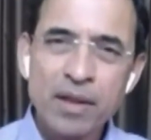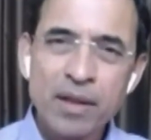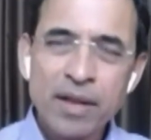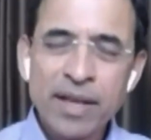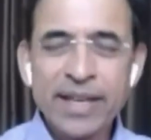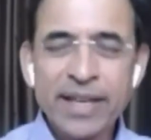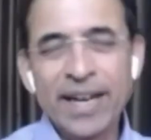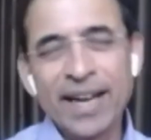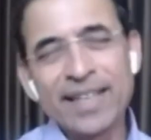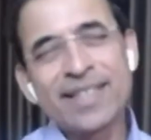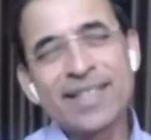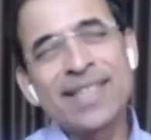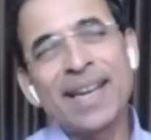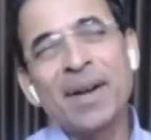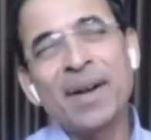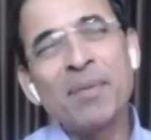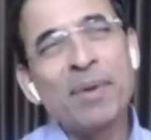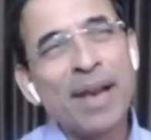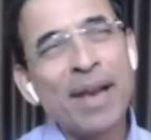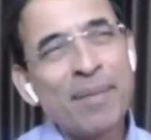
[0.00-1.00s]
Yeah, it's
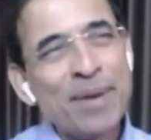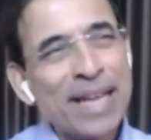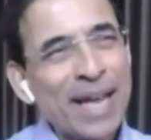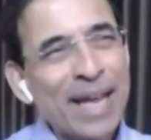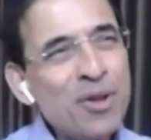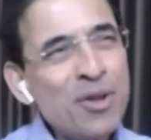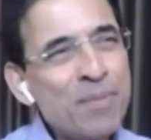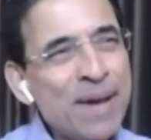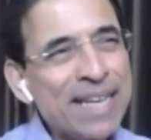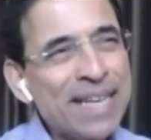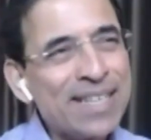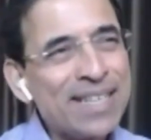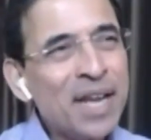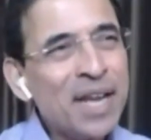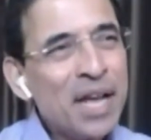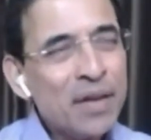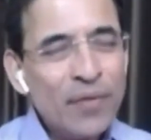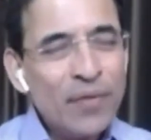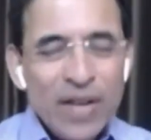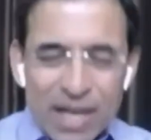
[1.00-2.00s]
terrible. I mean, can you imagine
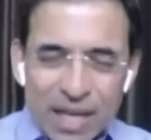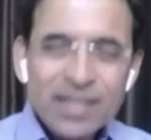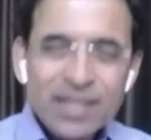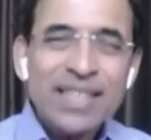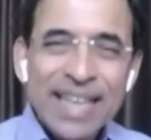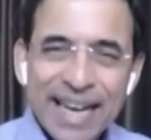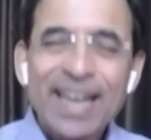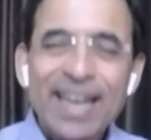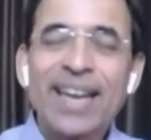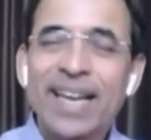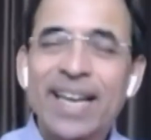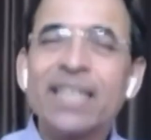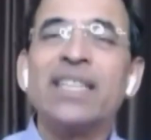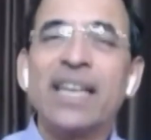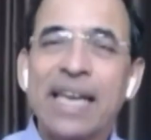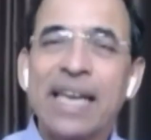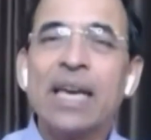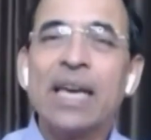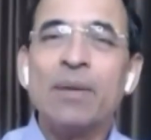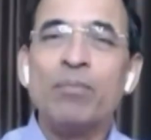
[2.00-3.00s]
if he doesn't get another
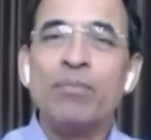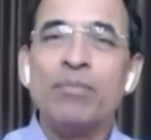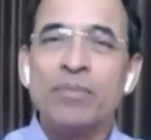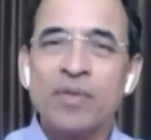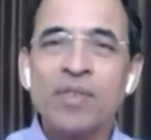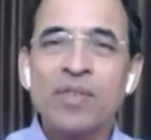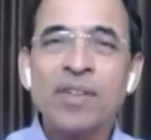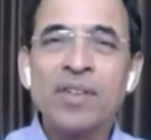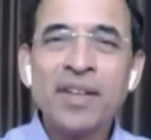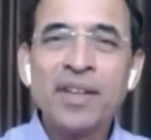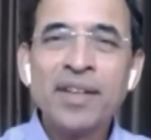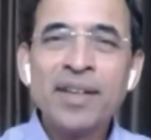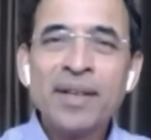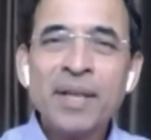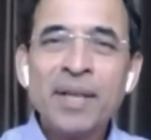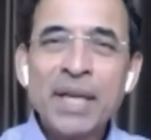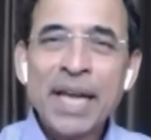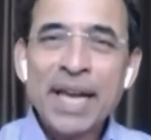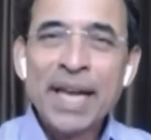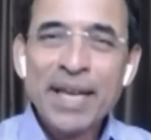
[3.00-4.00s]
game?
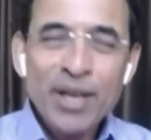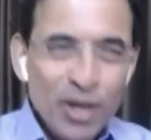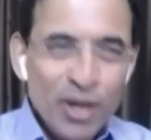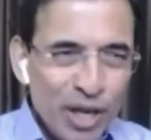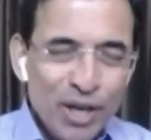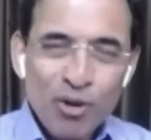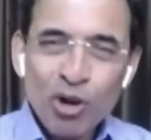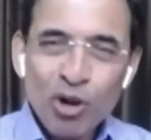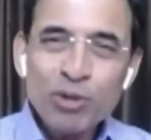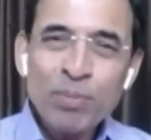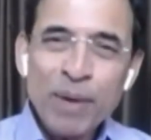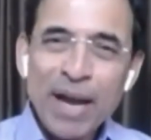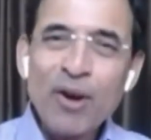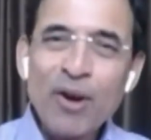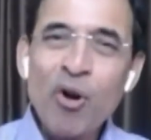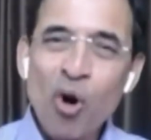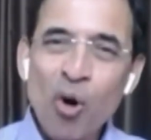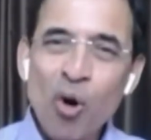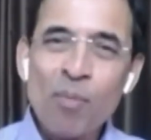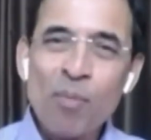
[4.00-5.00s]
He goes back
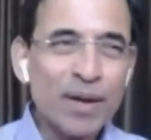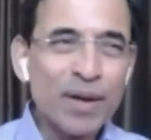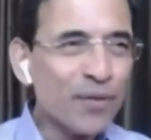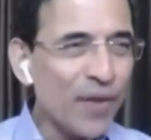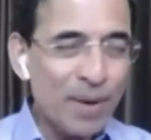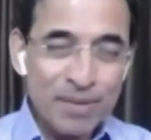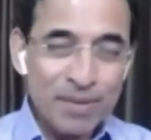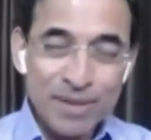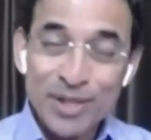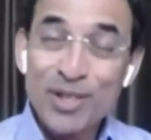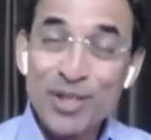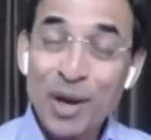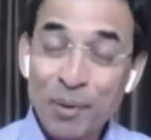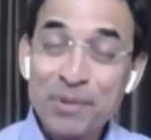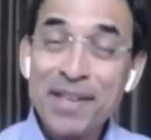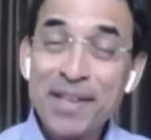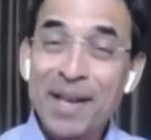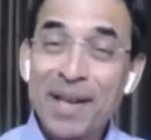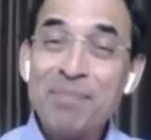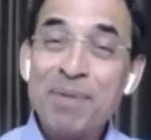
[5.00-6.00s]
home and the family says, how was
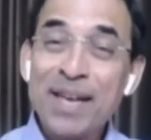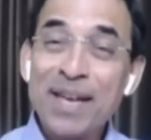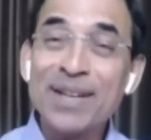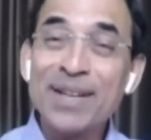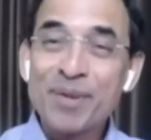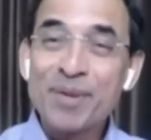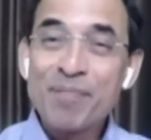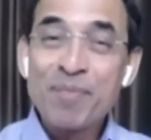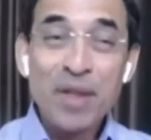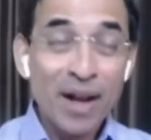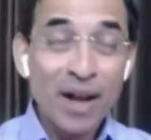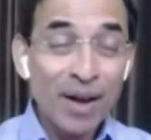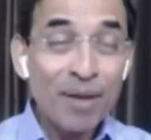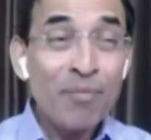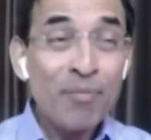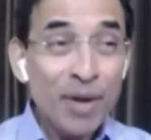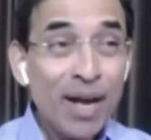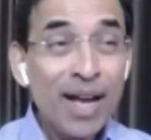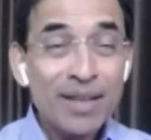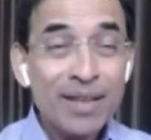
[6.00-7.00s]
the IPL?
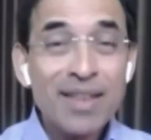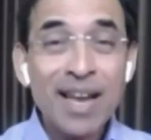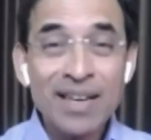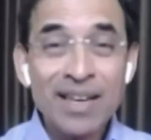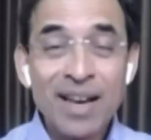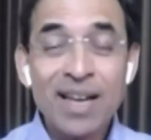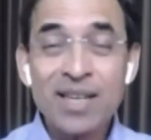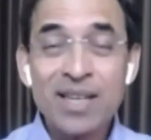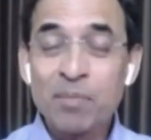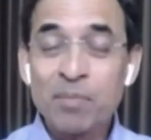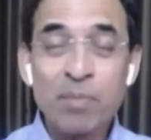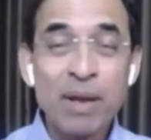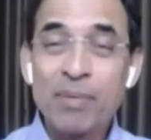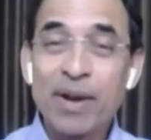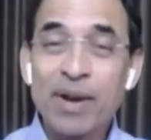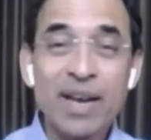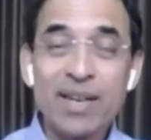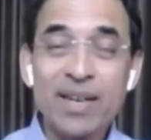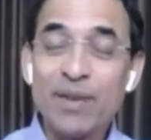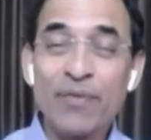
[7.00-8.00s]
I did play, but
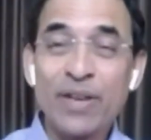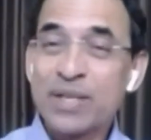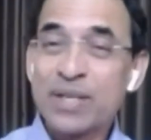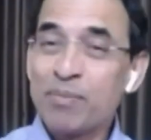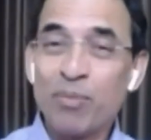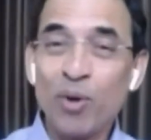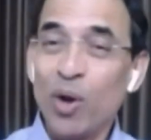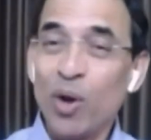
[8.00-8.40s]
I didn't face a ball